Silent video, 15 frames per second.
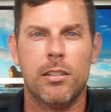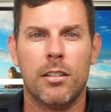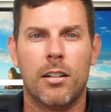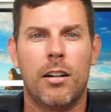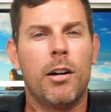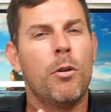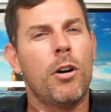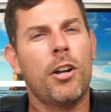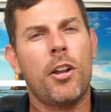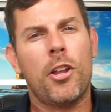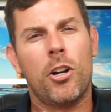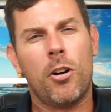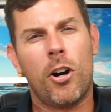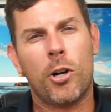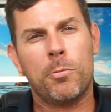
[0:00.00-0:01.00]

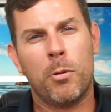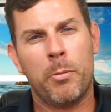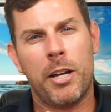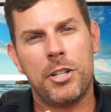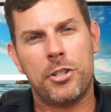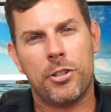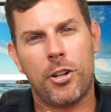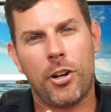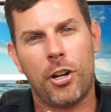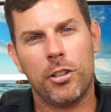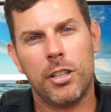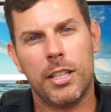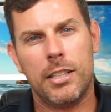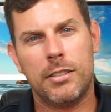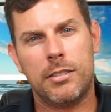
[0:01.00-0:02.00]
Another honorable mention on our
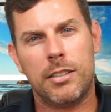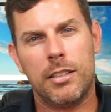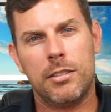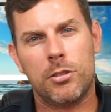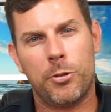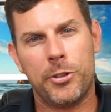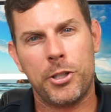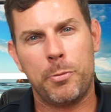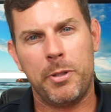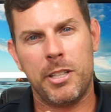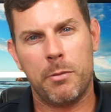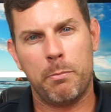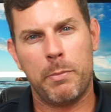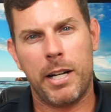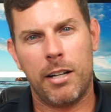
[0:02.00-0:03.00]
list is going to be
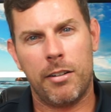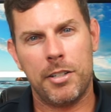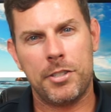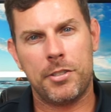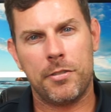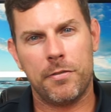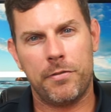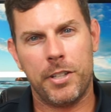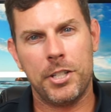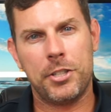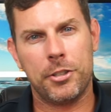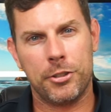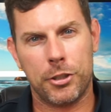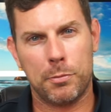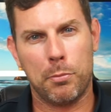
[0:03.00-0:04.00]
the Merits
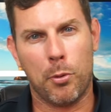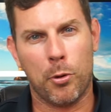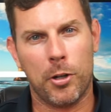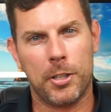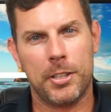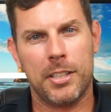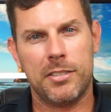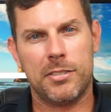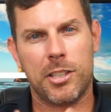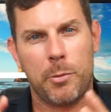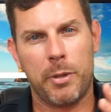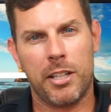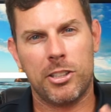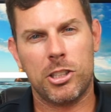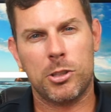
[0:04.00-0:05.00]
Vision Sport. This is going to be a